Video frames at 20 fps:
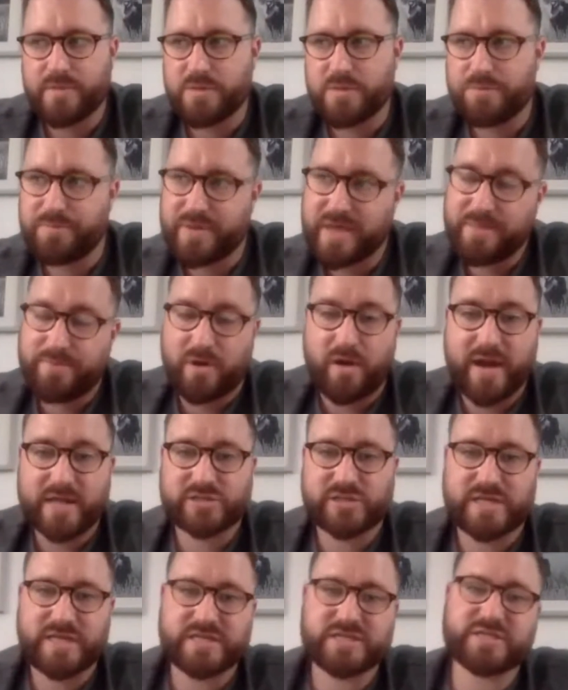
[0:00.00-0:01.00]
people are
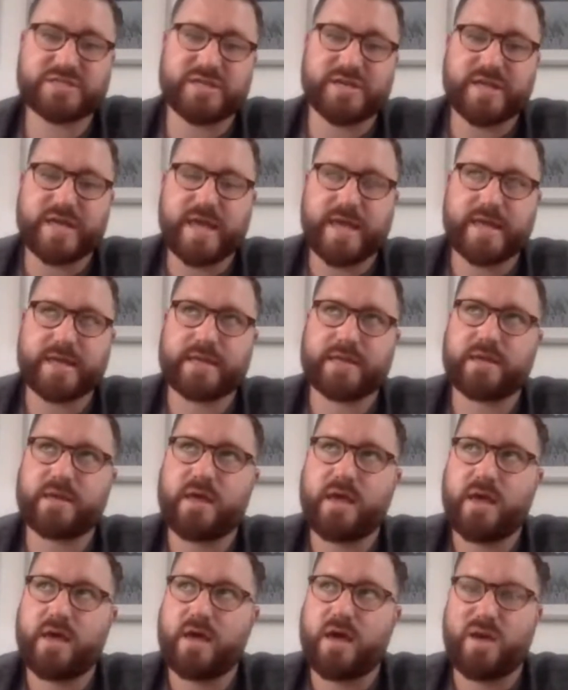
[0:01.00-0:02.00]
actually studying
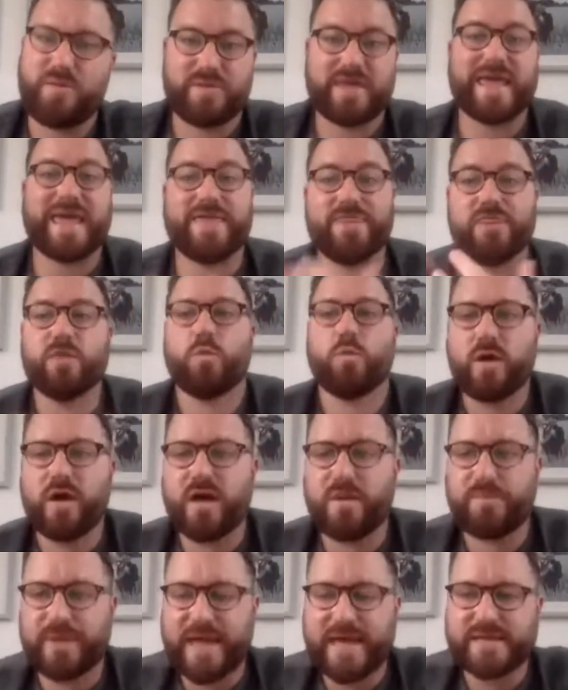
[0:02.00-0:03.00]
in the
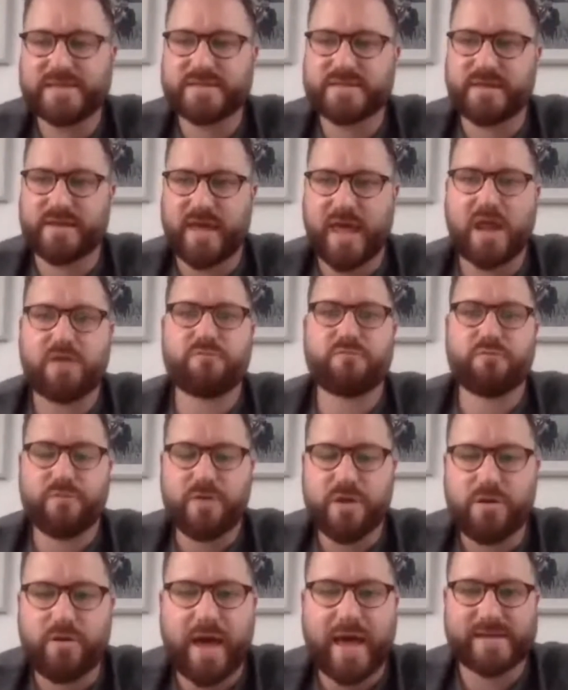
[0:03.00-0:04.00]
workplace. So they're getting
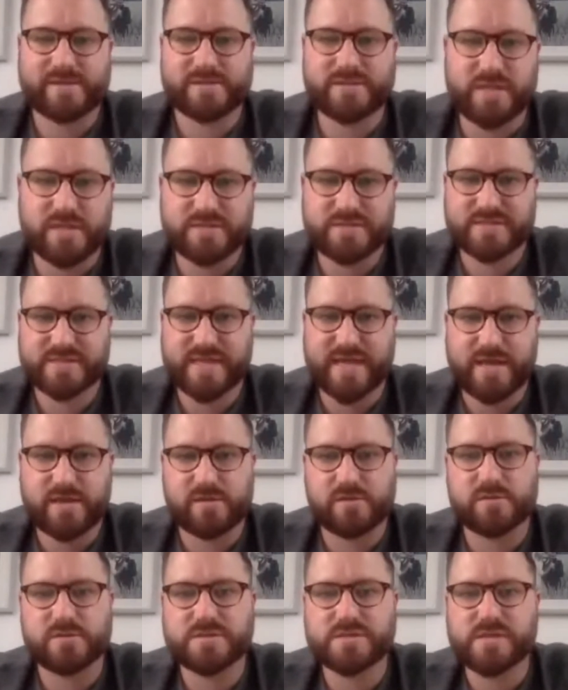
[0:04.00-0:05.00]
real hands-on
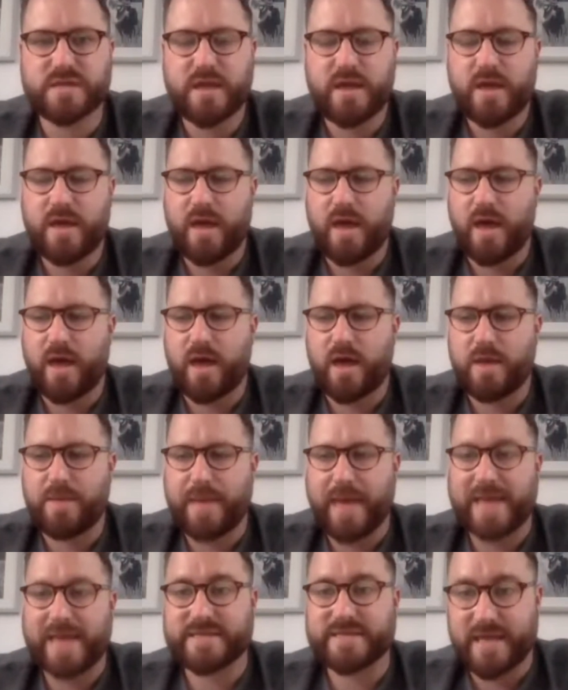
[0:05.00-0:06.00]
skills
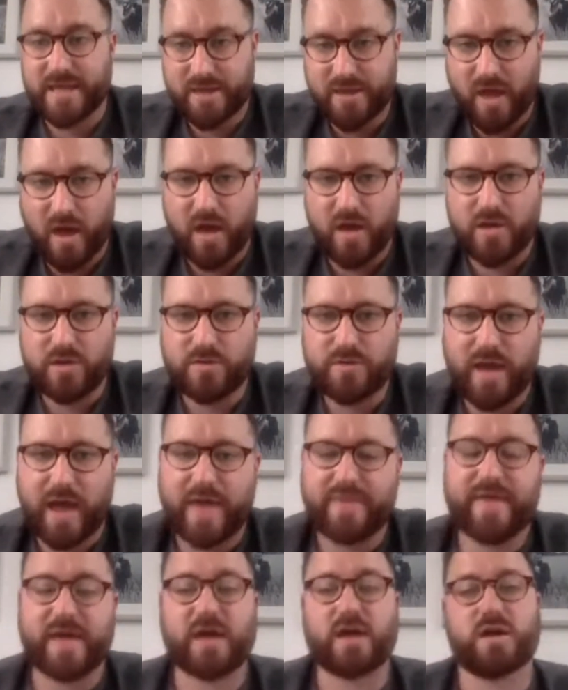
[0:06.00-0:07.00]
as they go,
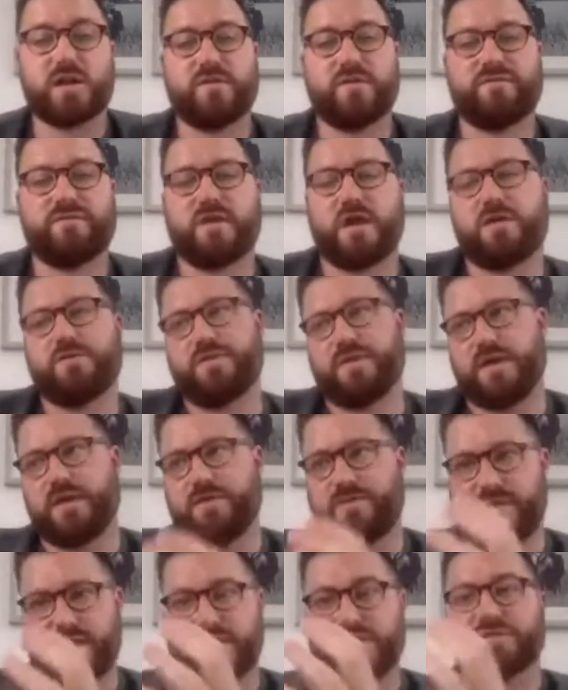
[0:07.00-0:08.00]
and then kind of
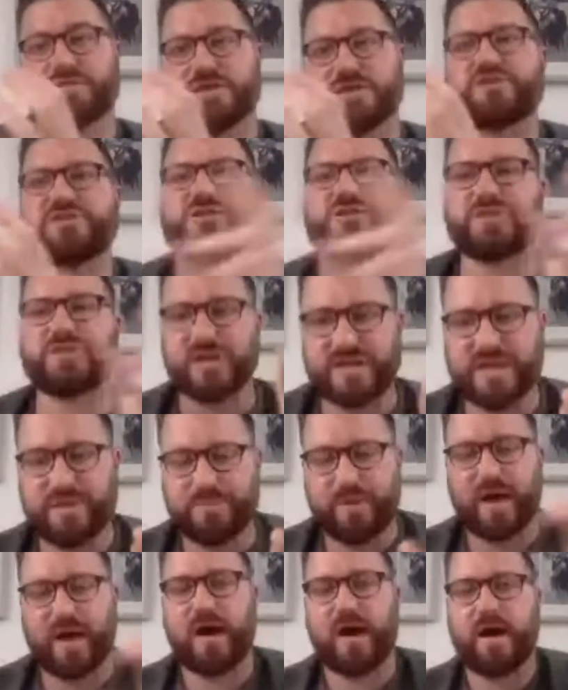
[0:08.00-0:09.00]
the study
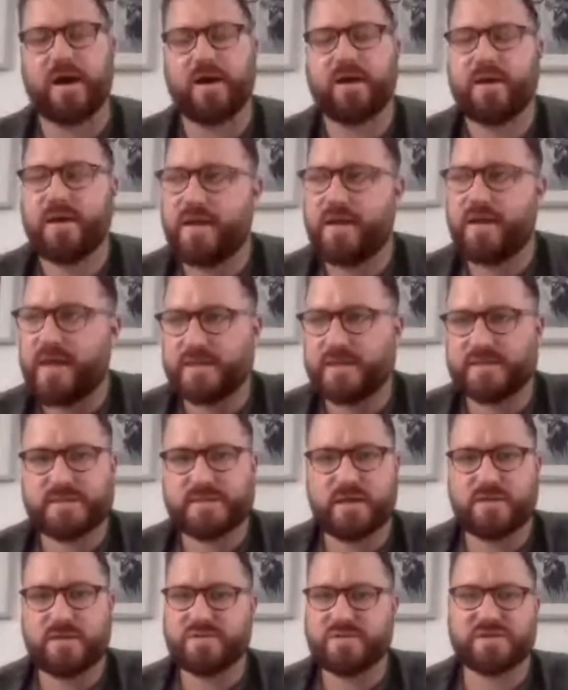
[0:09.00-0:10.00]
part in
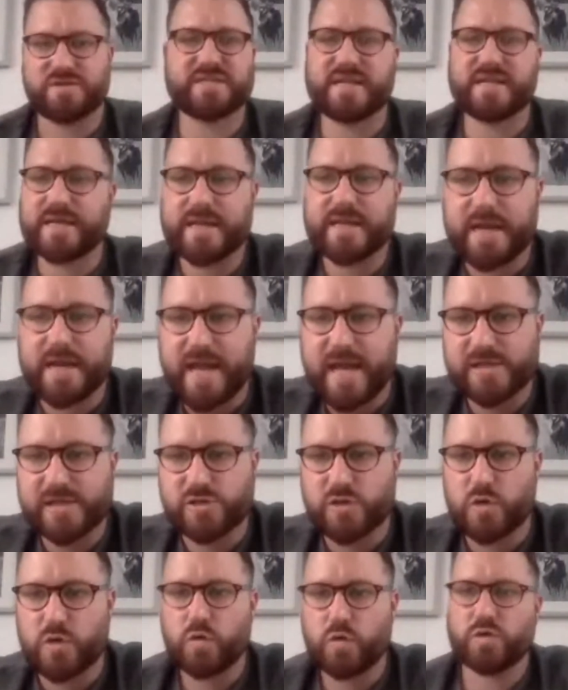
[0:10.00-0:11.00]
terms of sitting in a lecture
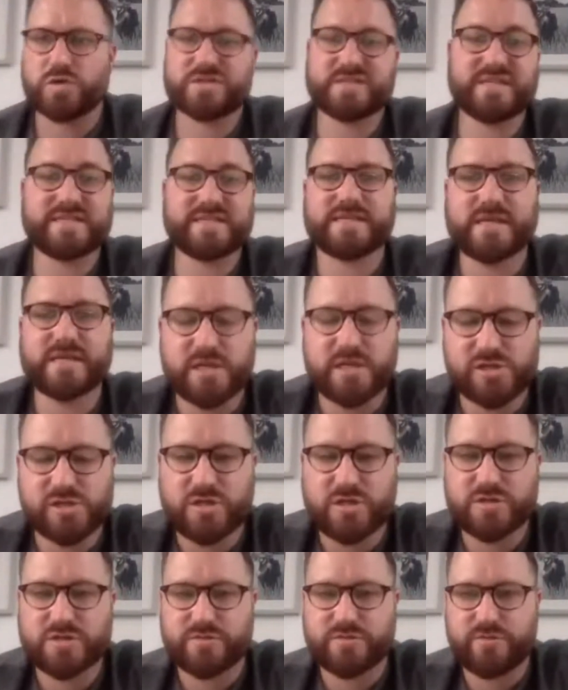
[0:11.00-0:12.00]
hall or sitting in a
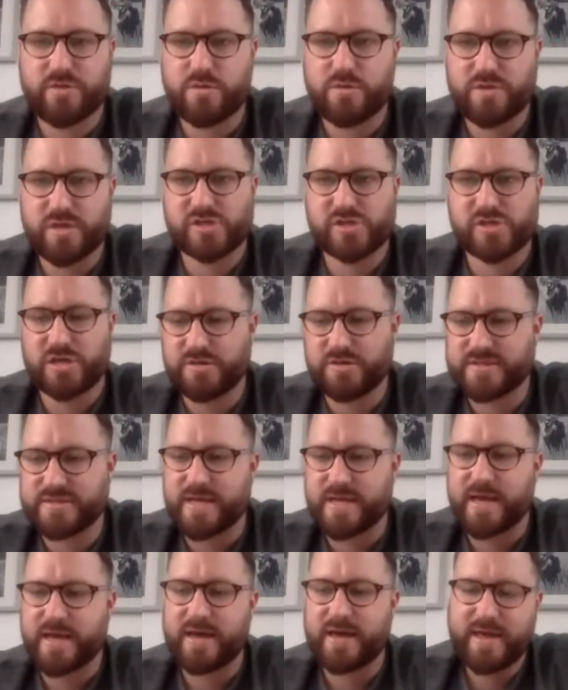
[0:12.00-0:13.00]
tutor room with a tutor